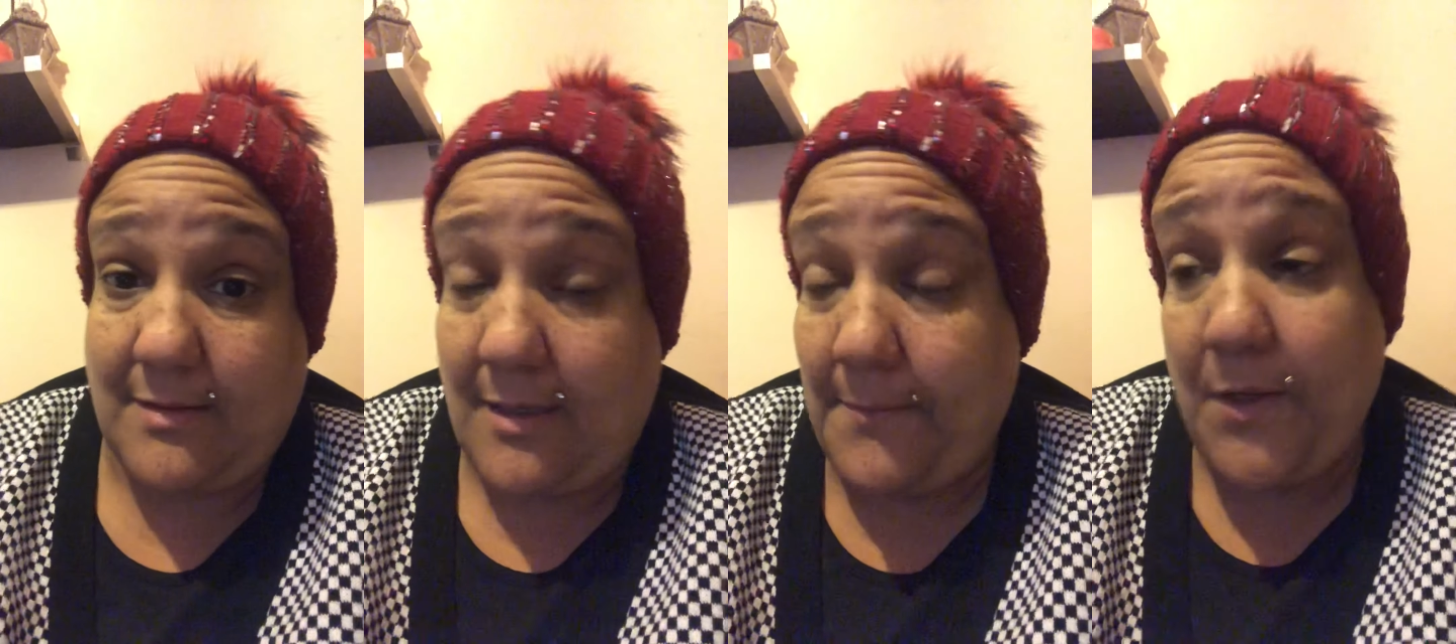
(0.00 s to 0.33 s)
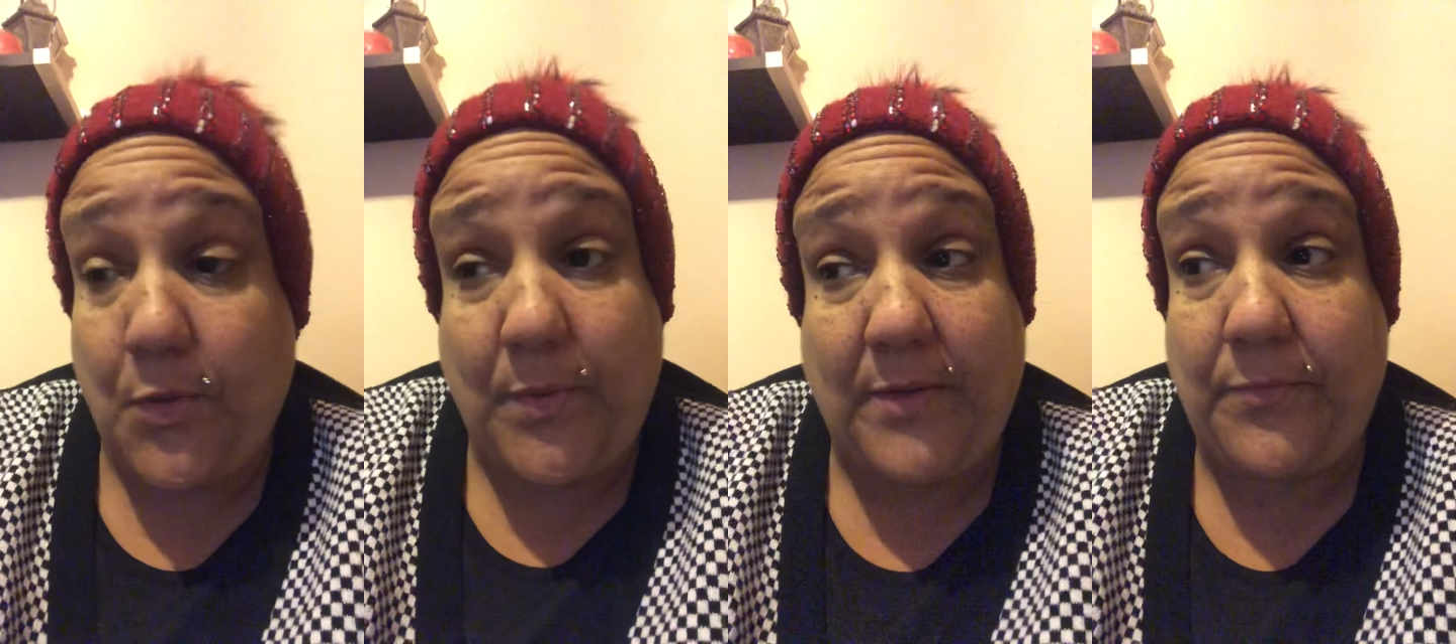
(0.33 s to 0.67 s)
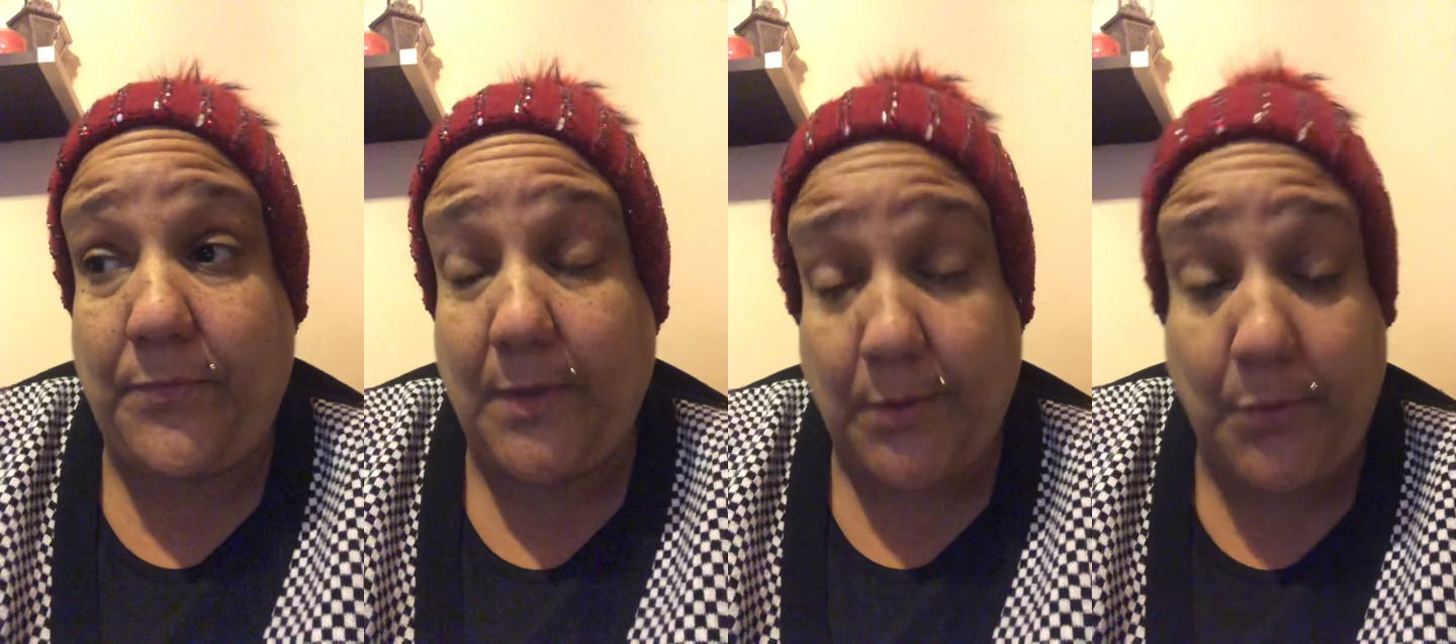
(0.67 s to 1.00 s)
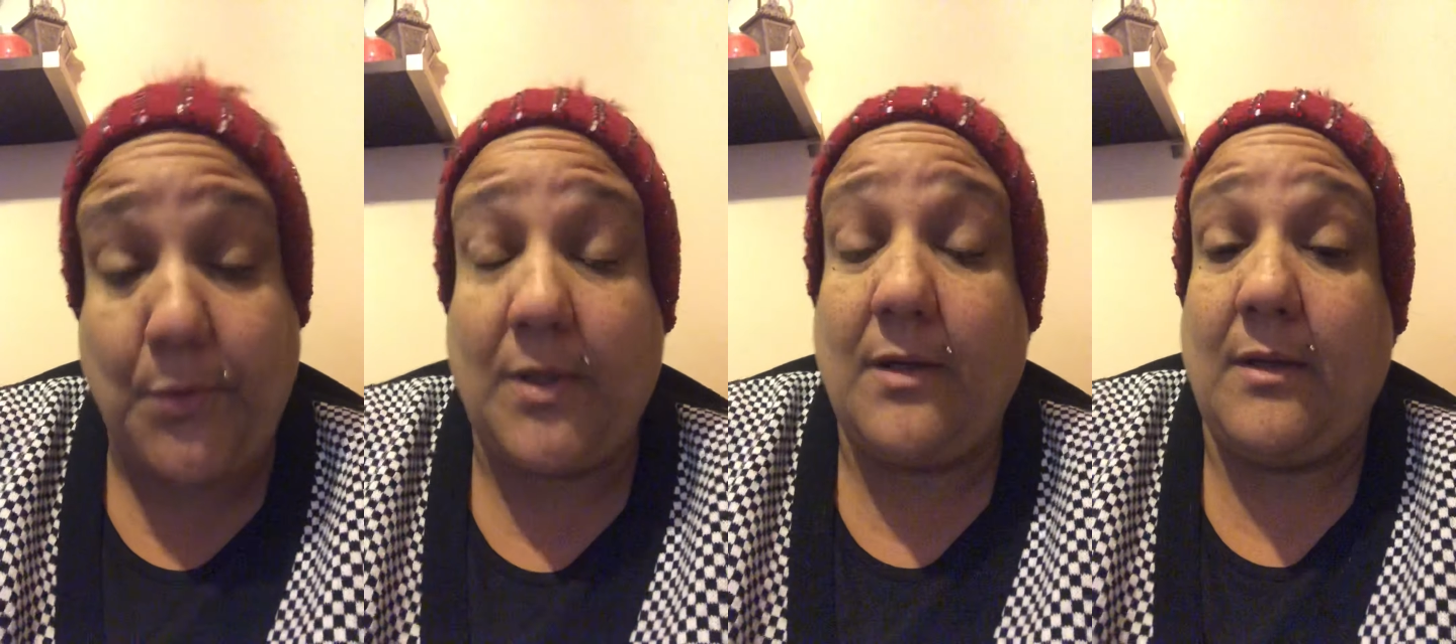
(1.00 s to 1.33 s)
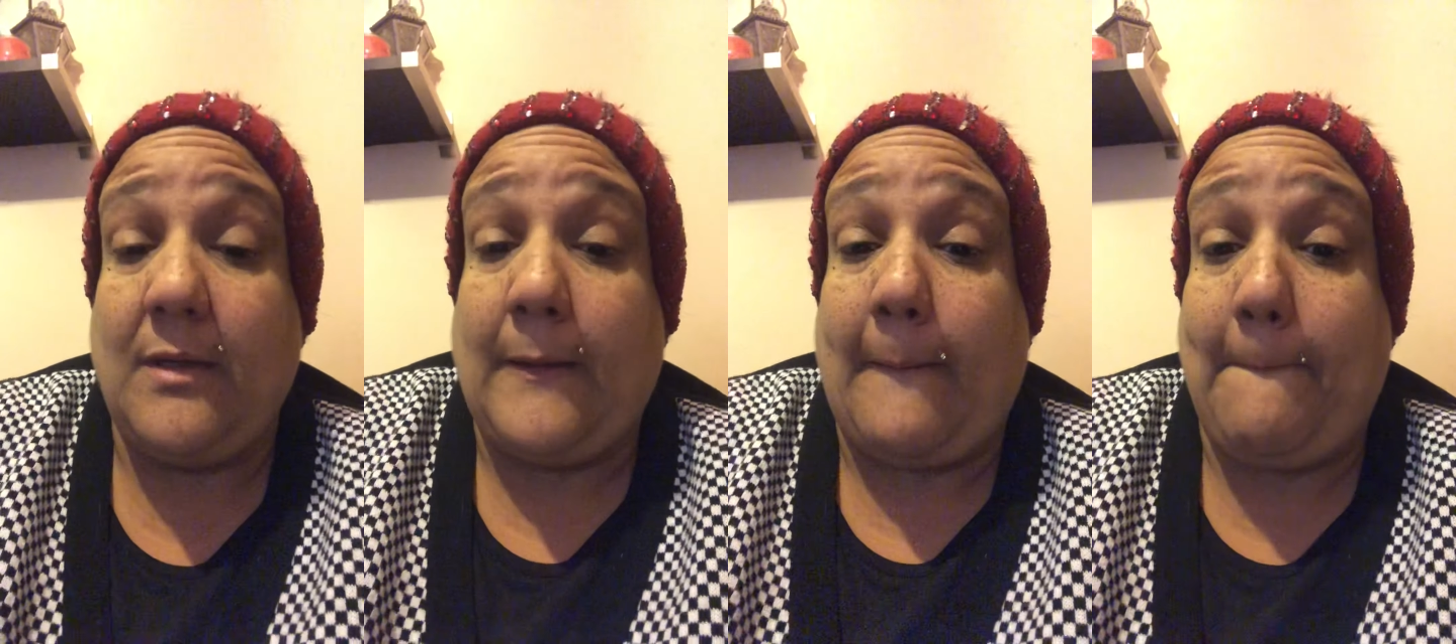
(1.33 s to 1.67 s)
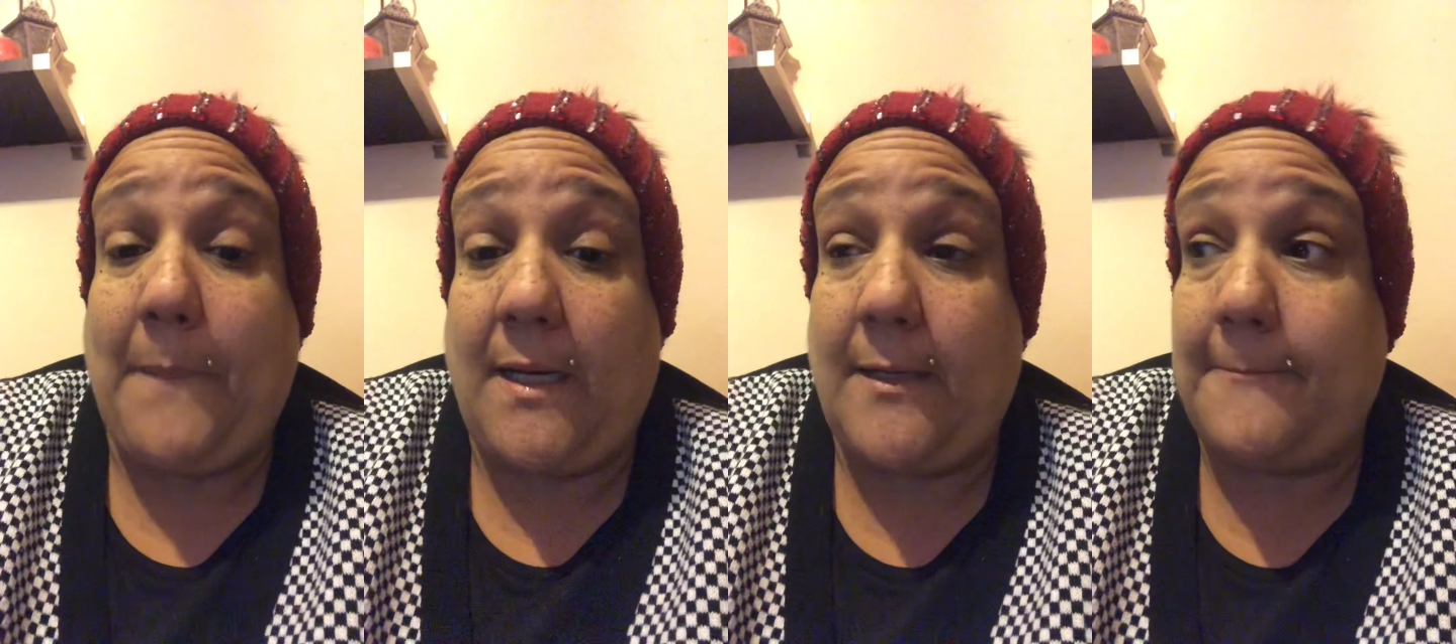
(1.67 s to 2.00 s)
I'm ill with flu,
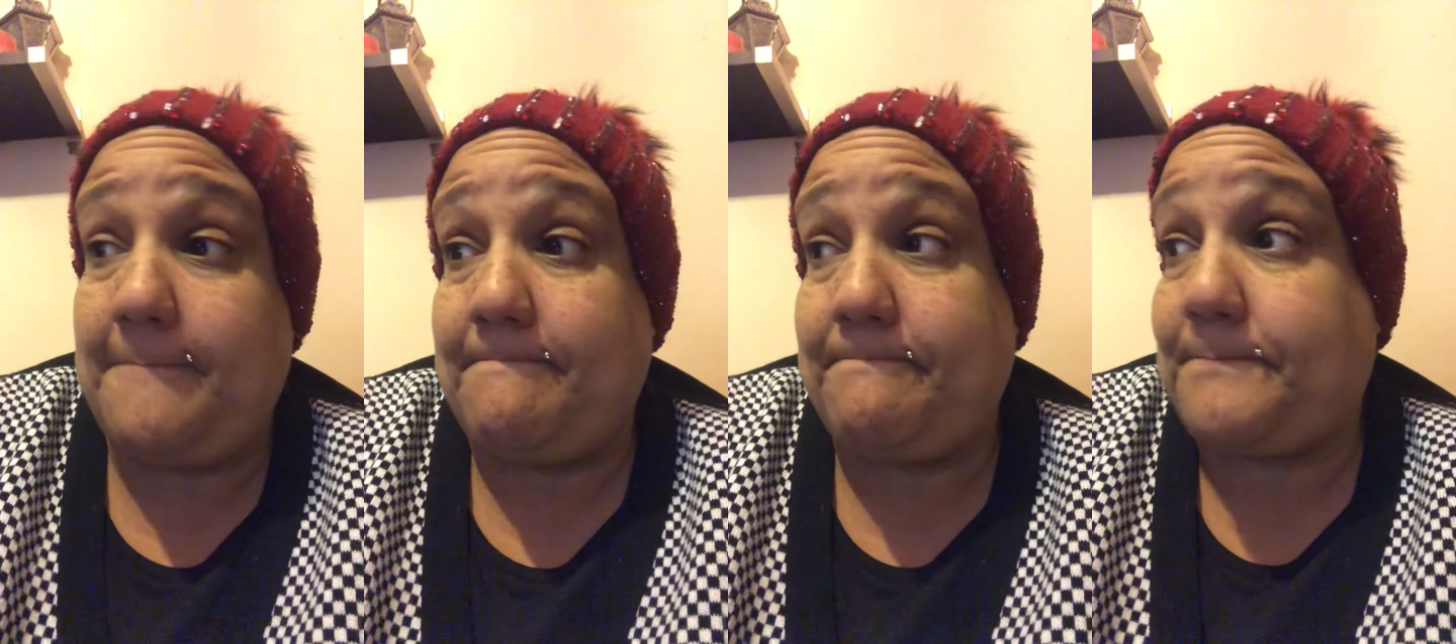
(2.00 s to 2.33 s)
but